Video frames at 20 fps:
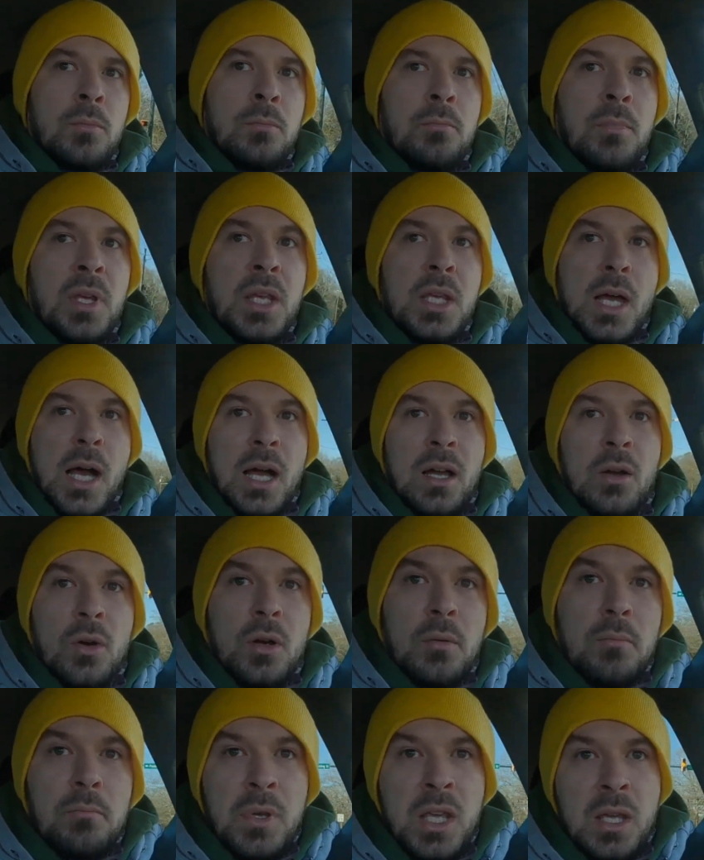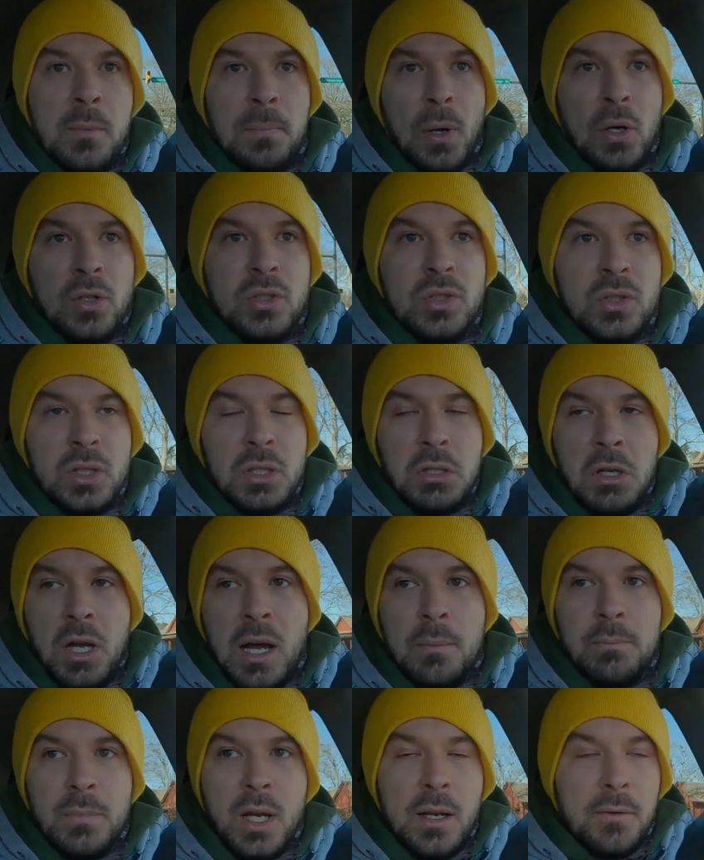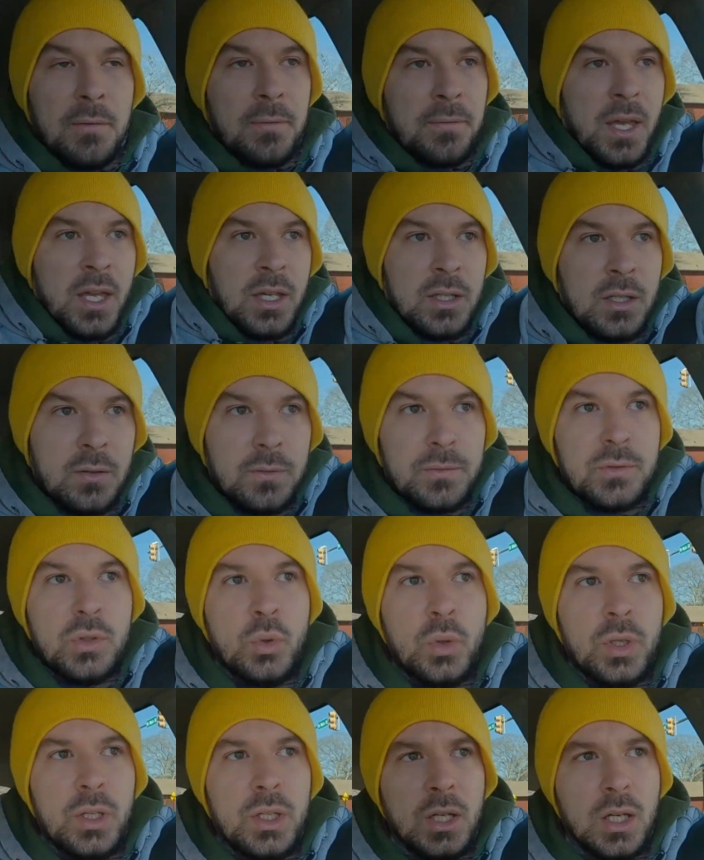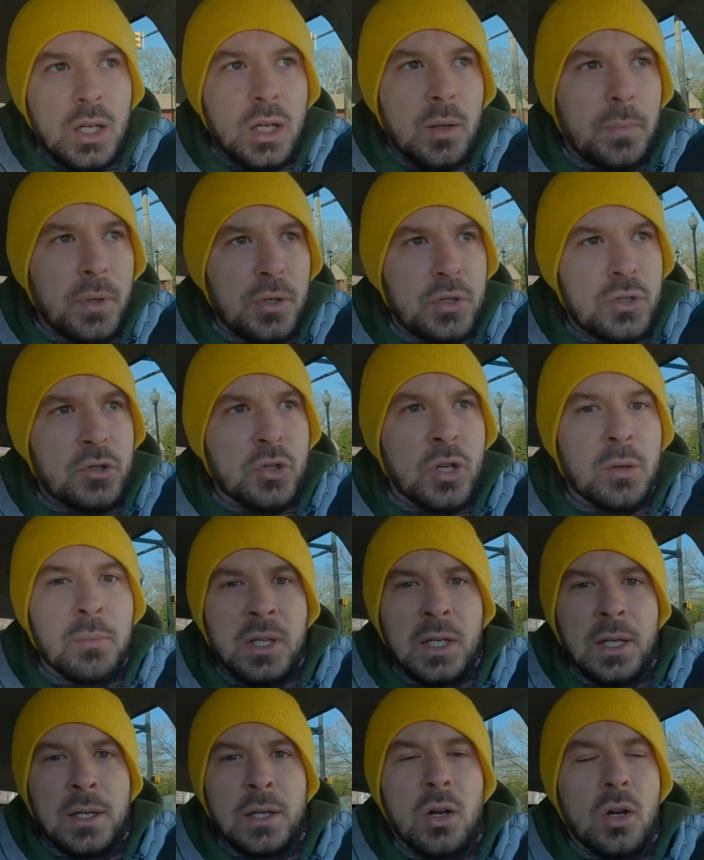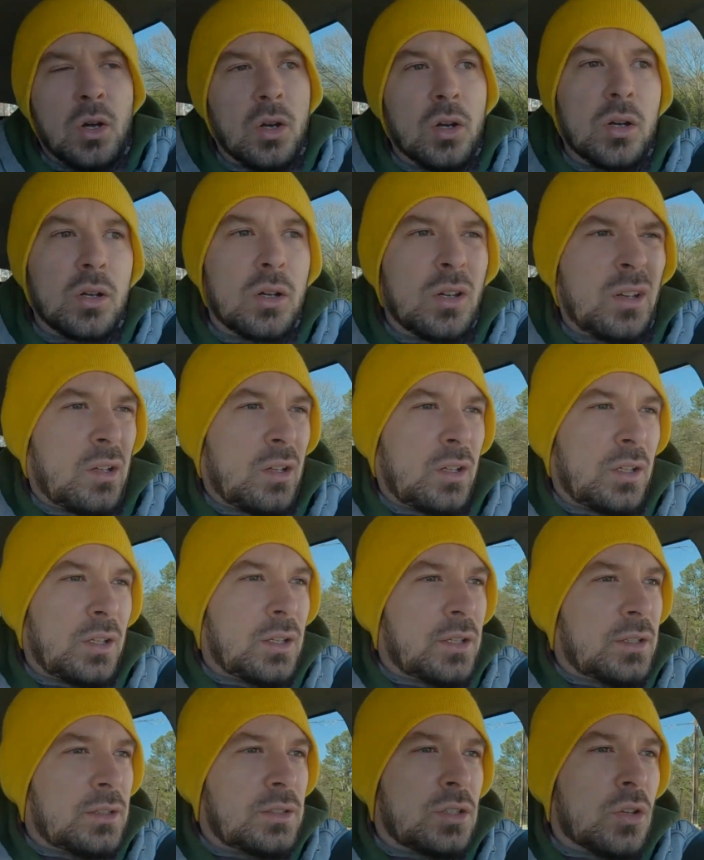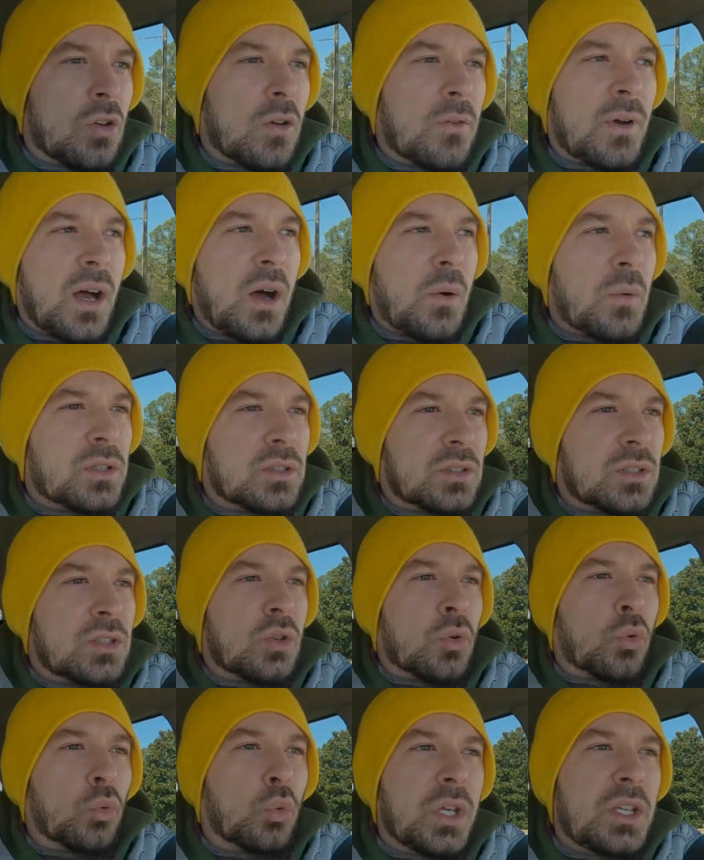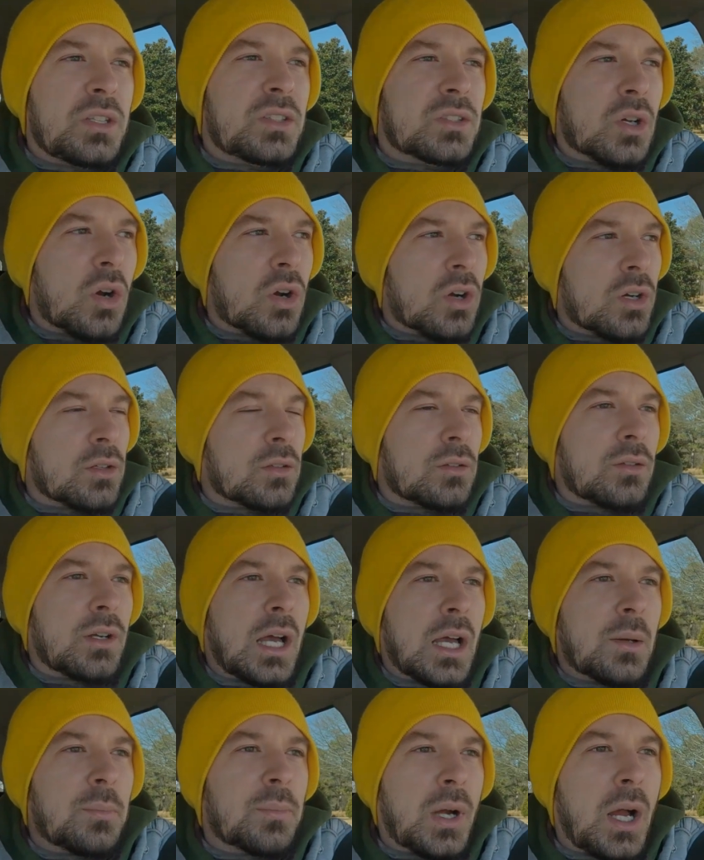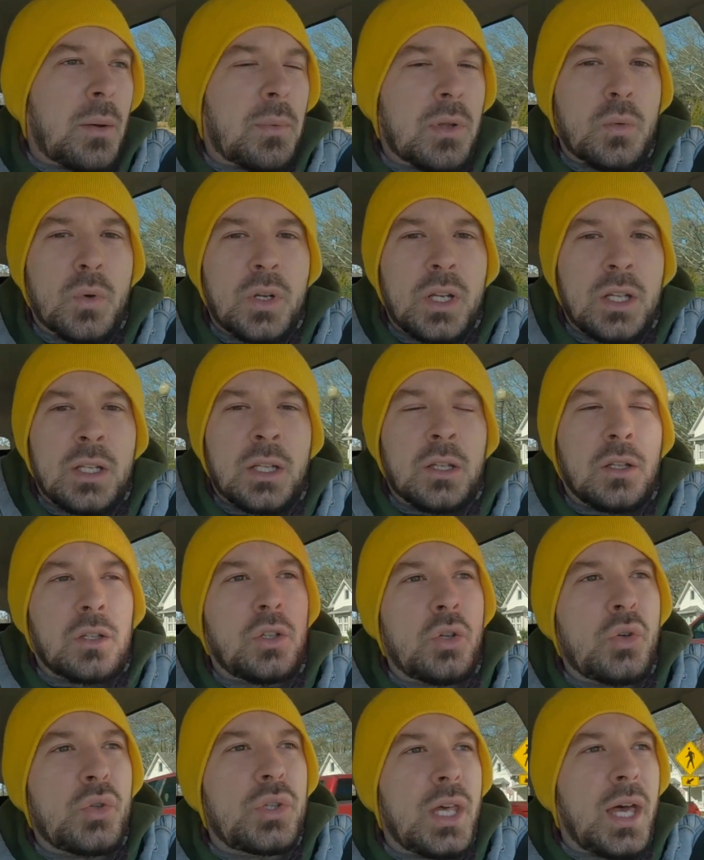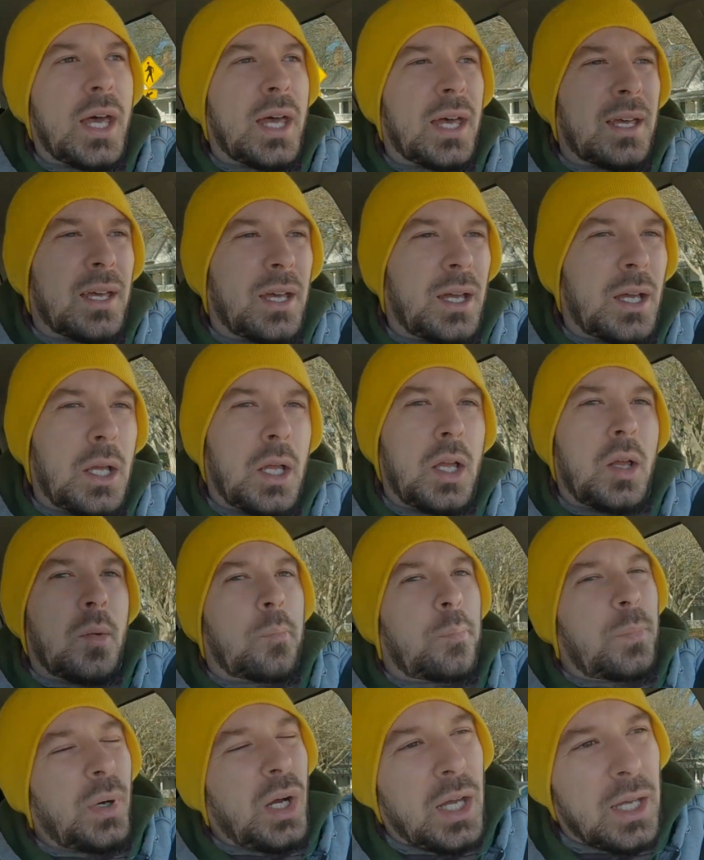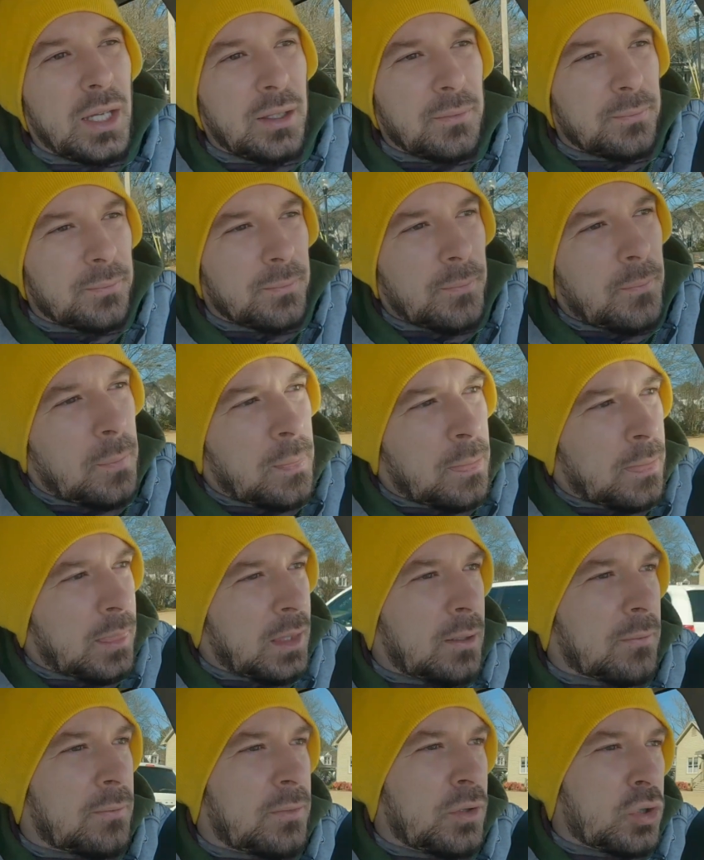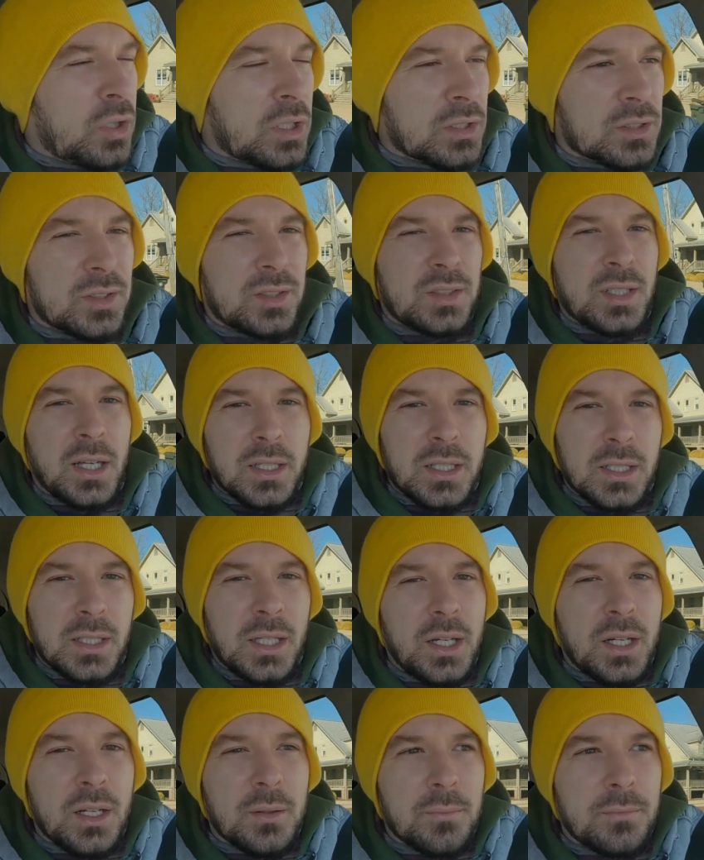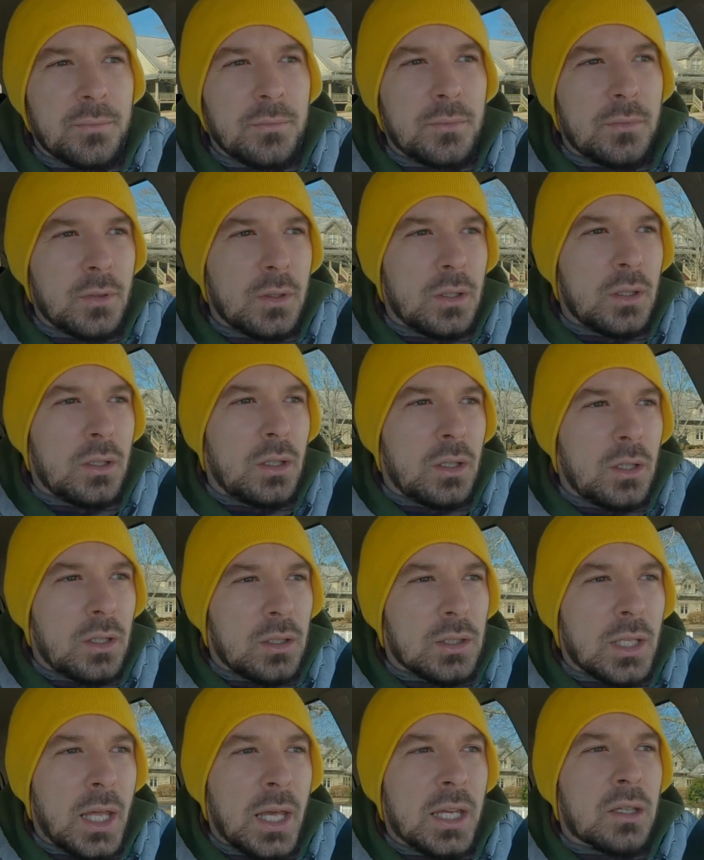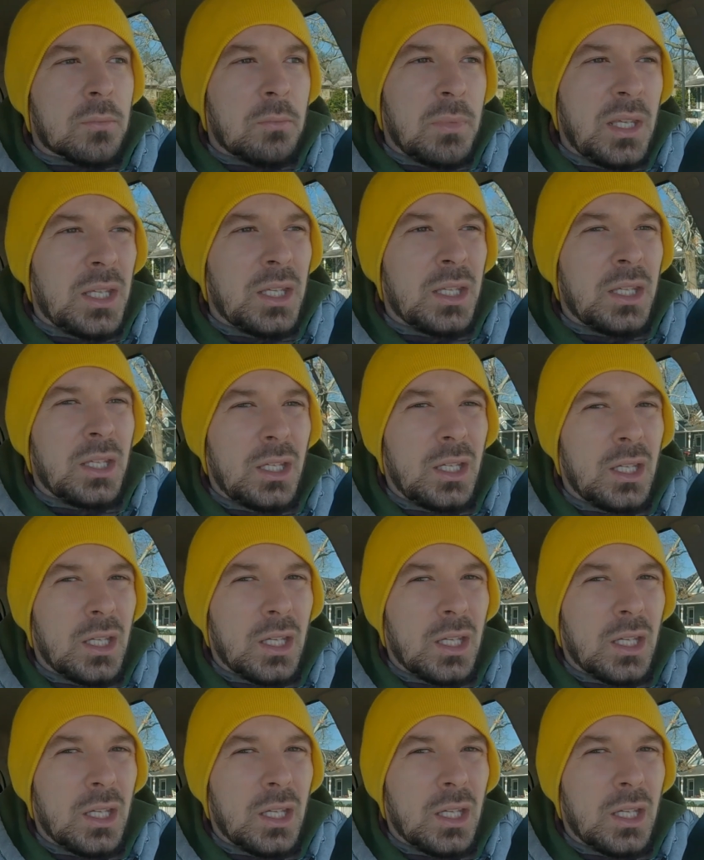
Me personally, I'm not a fan of doing bush trimming at all. So if I was to restart, I probably wouldn't include that. But if you can suck it up like me